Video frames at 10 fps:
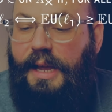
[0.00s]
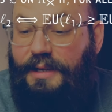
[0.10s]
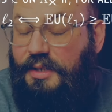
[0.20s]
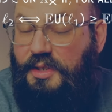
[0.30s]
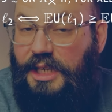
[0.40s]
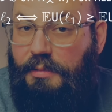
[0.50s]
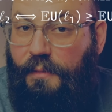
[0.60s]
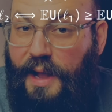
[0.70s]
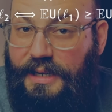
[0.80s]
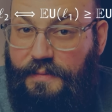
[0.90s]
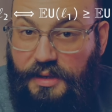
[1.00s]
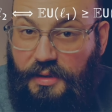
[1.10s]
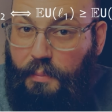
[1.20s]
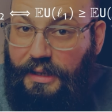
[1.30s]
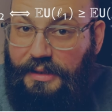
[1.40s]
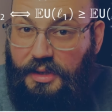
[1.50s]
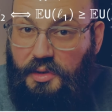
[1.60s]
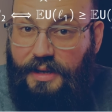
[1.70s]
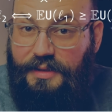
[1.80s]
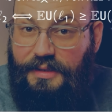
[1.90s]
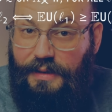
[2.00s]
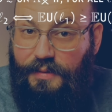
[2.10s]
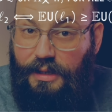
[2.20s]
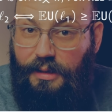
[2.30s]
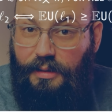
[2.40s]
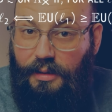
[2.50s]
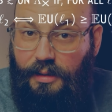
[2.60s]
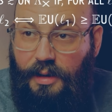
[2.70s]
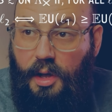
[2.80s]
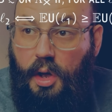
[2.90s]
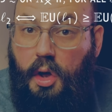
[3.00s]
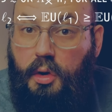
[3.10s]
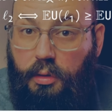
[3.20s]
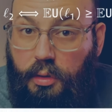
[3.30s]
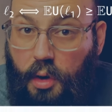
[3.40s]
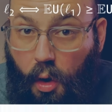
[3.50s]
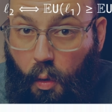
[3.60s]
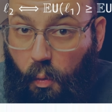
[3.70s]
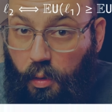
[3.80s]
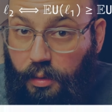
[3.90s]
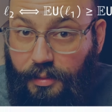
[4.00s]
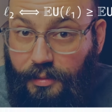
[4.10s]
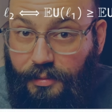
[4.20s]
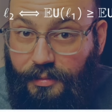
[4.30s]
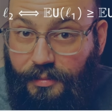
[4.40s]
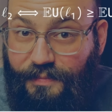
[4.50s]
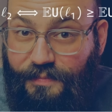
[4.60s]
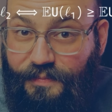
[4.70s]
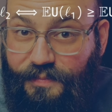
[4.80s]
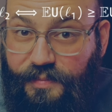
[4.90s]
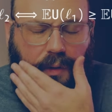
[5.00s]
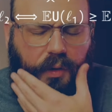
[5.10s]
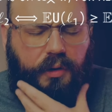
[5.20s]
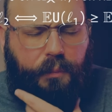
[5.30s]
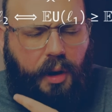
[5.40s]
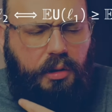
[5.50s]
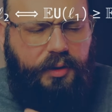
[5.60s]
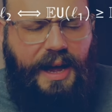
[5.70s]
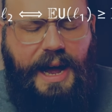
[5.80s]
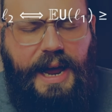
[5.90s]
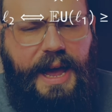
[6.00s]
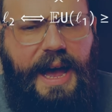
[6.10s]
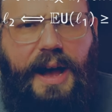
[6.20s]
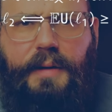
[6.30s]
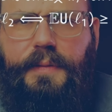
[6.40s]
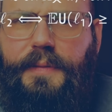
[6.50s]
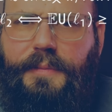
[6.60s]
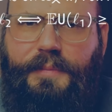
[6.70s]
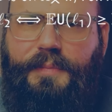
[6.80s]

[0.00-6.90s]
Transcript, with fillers: Is it just reflexiveness, completeness, and transitivity? No. So suppose I have